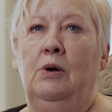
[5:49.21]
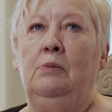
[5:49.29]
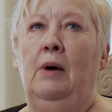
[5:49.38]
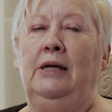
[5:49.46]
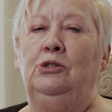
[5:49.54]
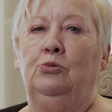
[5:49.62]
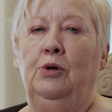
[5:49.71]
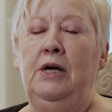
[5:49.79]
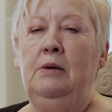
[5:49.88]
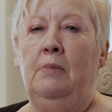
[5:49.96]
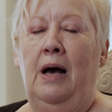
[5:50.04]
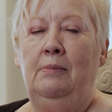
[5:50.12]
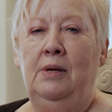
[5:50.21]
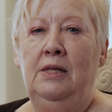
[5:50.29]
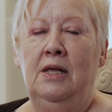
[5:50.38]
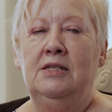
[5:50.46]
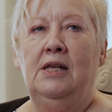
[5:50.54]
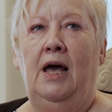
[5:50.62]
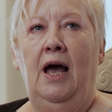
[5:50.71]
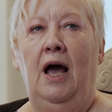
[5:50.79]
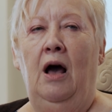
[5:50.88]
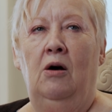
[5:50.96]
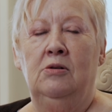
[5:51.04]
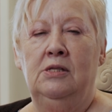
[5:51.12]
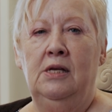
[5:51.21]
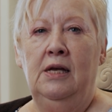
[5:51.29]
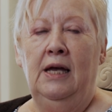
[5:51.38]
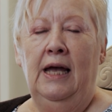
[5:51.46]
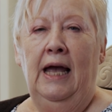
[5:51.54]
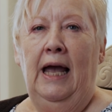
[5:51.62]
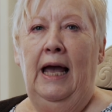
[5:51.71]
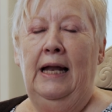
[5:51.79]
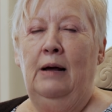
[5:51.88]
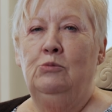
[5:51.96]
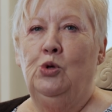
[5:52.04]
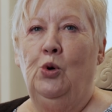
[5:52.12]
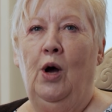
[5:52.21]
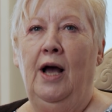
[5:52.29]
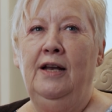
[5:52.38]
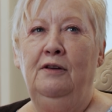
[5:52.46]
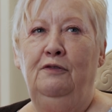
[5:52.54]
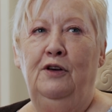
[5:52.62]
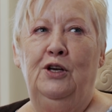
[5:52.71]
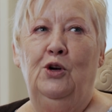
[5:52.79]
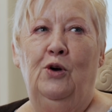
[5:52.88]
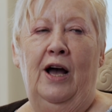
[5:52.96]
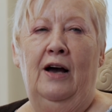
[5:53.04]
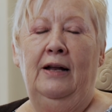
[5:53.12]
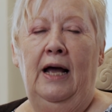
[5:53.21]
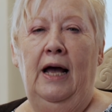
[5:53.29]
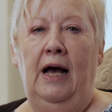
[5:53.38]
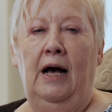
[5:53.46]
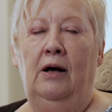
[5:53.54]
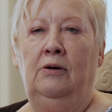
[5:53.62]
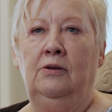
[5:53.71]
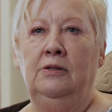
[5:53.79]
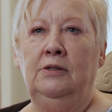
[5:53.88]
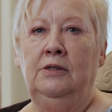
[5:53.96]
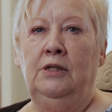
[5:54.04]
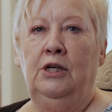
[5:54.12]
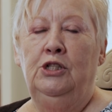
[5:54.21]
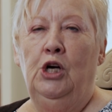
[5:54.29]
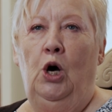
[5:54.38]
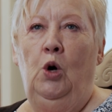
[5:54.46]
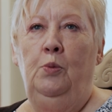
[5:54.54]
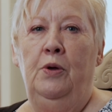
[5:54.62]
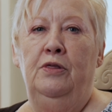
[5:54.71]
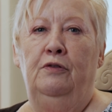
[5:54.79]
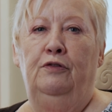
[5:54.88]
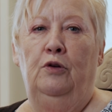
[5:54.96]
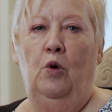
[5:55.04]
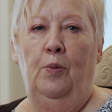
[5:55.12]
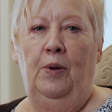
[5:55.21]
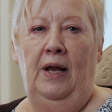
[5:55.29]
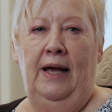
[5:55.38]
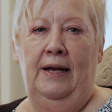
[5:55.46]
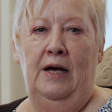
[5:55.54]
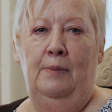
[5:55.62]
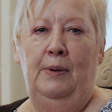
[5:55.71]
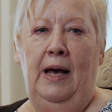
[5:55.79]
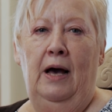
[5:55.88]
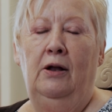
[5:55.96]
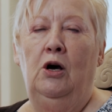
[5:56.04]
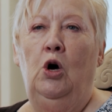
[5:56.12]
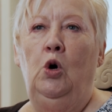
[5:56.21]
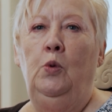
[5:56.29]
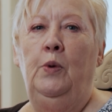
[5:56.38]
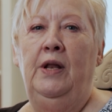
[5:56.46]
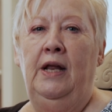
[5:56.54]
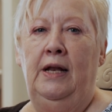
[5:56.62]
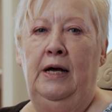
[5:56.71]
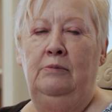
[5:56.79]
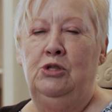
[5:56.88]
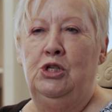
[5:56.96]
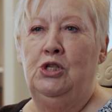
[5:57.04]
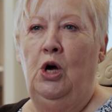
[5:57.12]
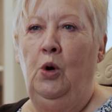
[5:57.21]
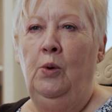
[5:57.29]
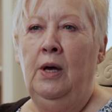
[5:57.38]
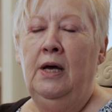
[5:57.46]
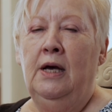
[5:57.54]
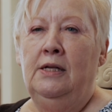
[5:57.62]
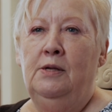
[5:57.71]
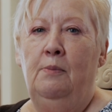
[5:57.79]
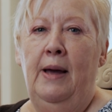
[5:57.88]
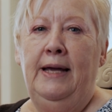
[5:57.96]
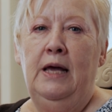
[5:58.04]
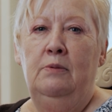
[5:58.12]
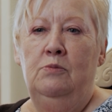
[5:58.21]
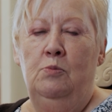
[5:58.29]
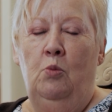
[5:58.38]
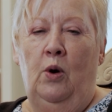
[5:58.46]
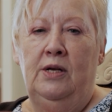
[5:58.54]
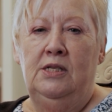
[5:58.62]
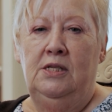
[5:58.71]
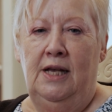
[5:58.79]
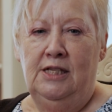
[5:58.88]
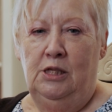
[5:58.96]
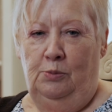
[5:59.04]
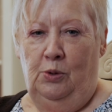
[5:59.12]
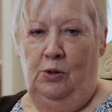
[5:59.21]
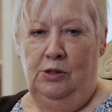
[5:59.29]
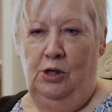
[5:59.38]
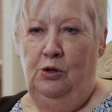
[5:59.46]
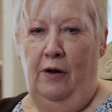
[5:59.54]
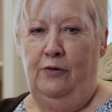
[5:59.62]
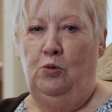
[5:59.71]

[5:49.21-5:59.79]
in my dream, I'm in this house. And I'm trying to figure out how to open the floor plan up, how to open it up, to make it more accessible. So you'd have to